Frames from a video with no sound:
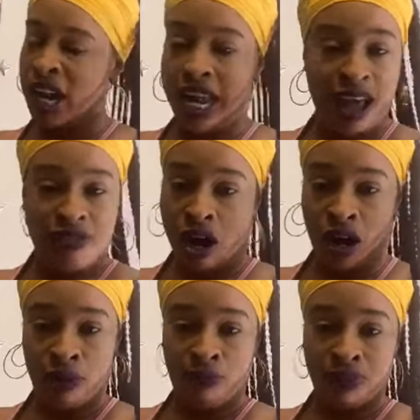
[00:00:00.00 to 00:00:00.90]

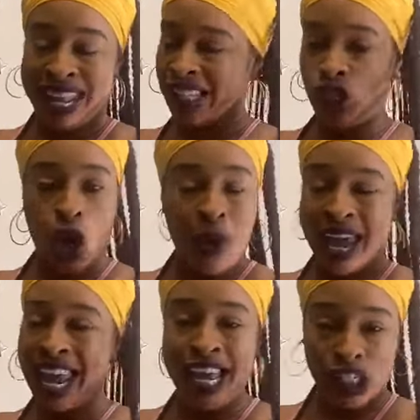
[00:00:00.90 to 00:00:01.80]
Never. There's no
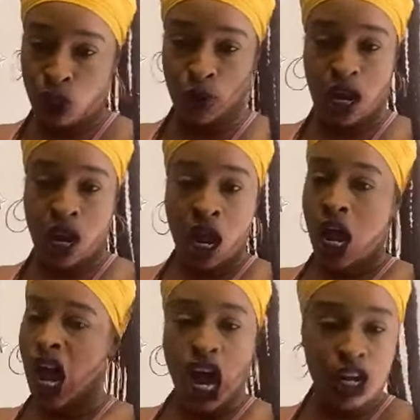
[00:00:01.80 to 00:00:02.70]
way in history
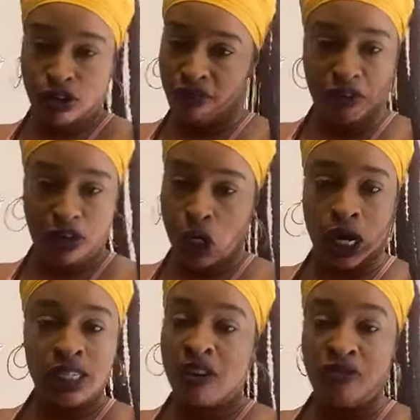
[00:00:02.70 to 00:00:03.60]

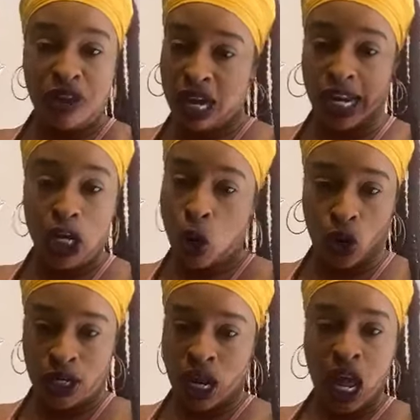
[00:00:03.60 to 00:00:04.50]
$150 could feed and
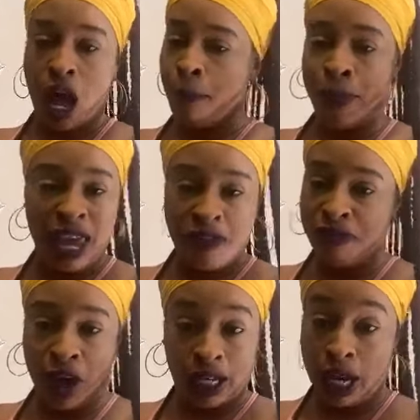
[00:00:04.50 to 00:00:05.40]
clothe a
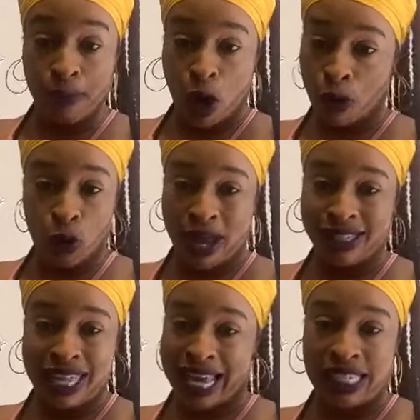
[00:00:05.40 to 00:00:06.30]
big fucking boy would
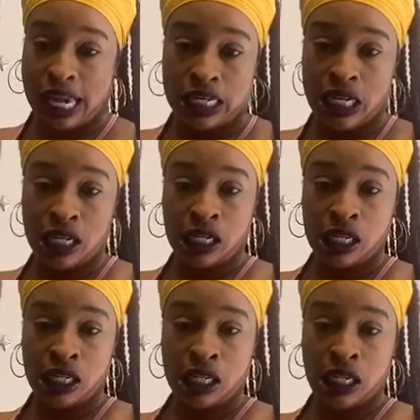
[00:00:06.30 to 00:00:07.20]
wear size 8
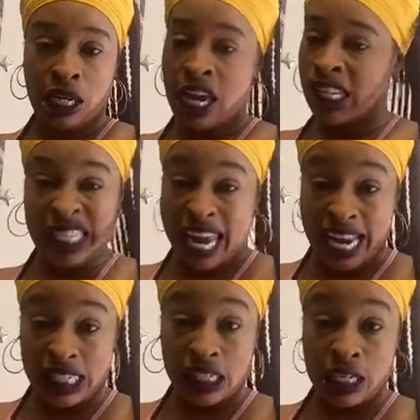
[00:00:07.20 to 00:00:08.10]
in
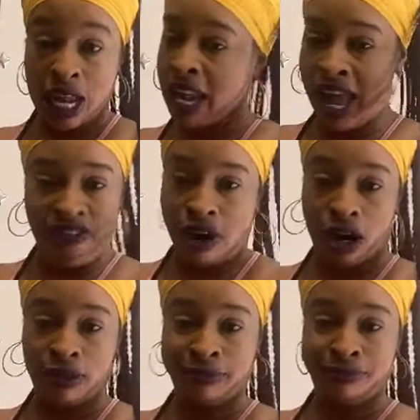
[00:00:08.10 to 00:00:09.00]
tennis.
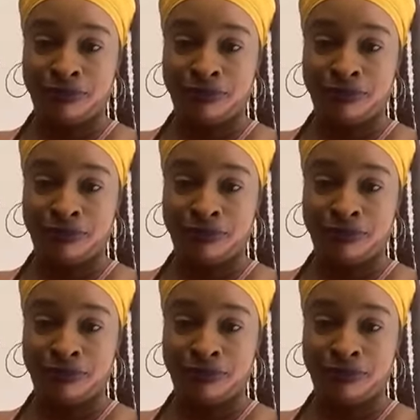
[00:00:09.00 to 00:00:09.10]
Never.